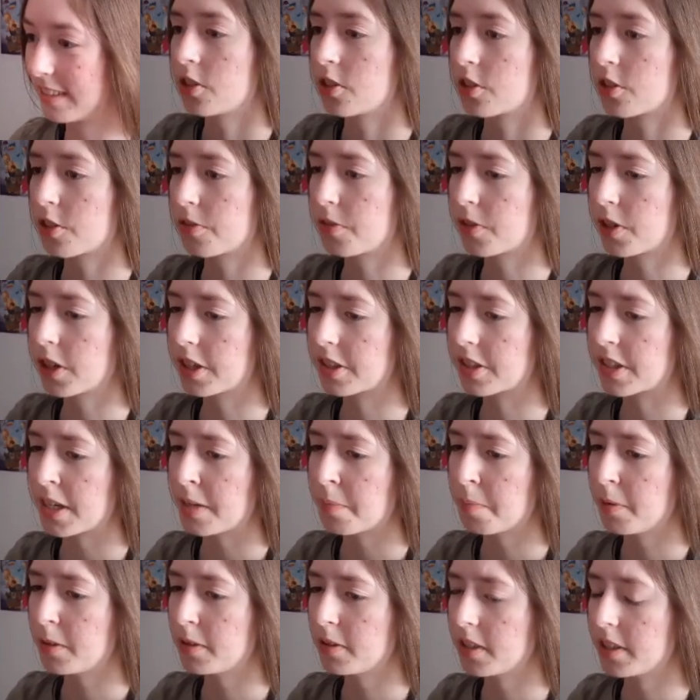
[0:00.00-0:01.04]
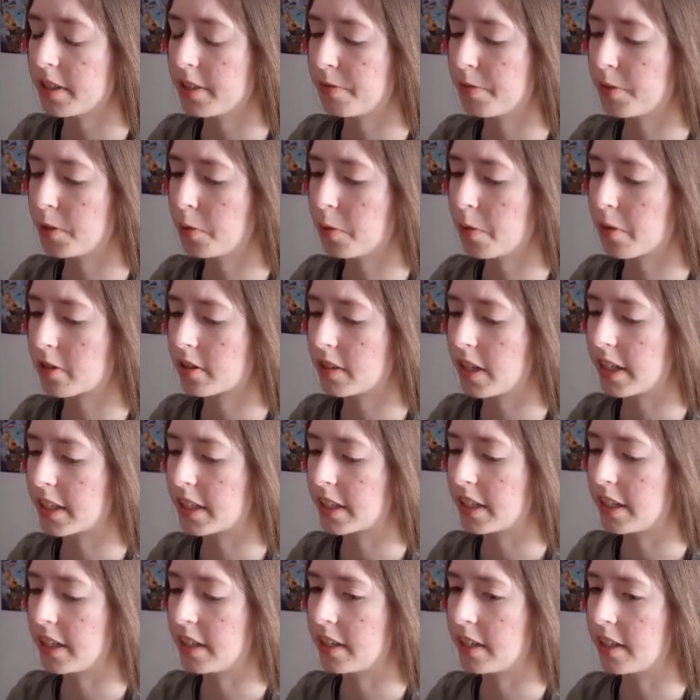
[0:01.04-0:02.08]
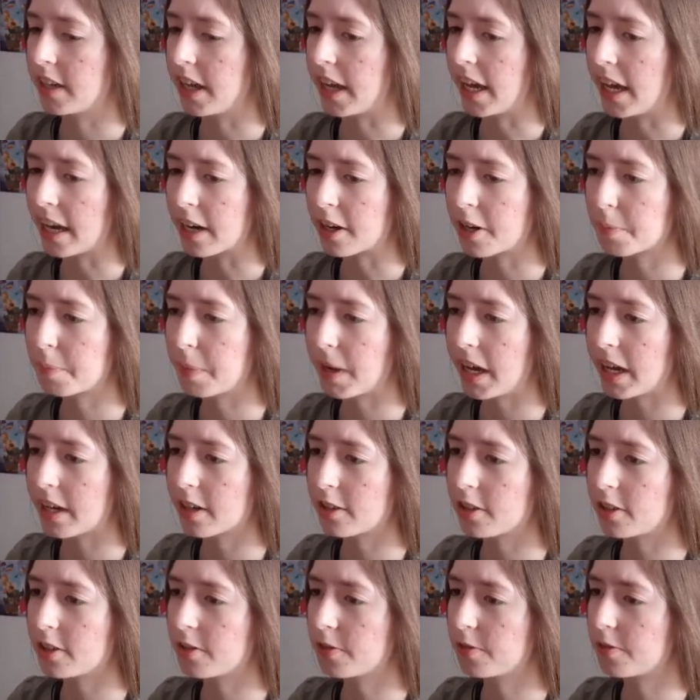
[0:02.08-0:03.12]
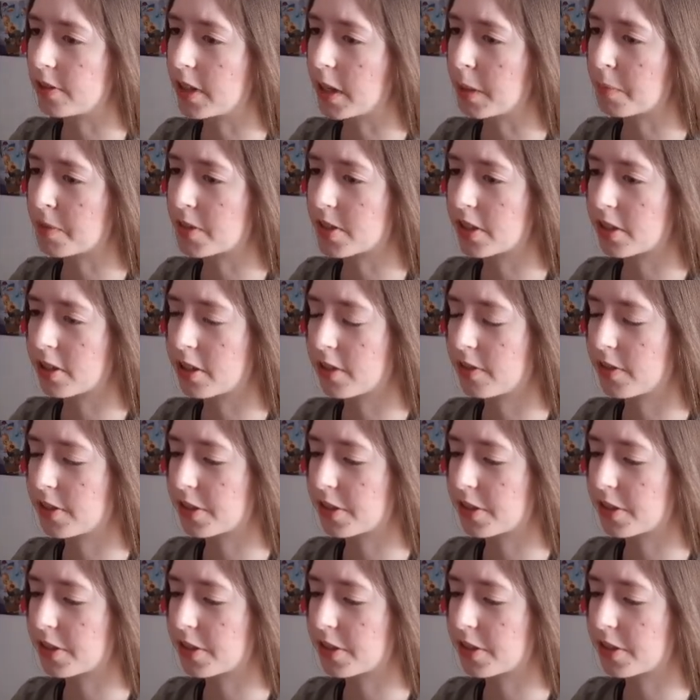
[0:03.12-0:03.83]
So for example, if you were like in an air battle, Flame Stalker